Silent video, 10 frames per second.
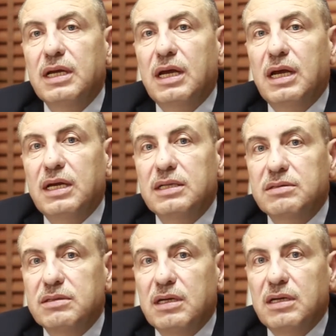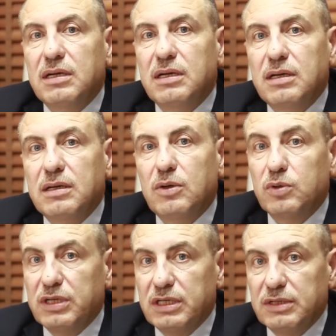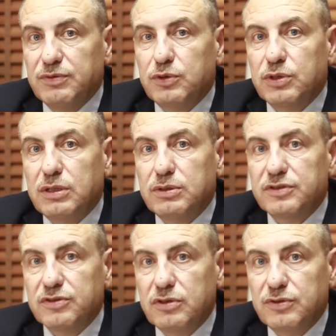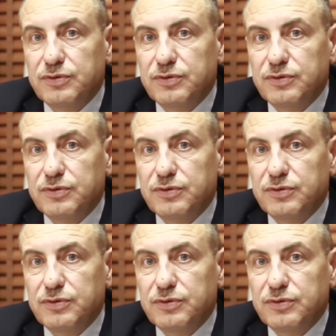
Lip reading: and only 4 hours of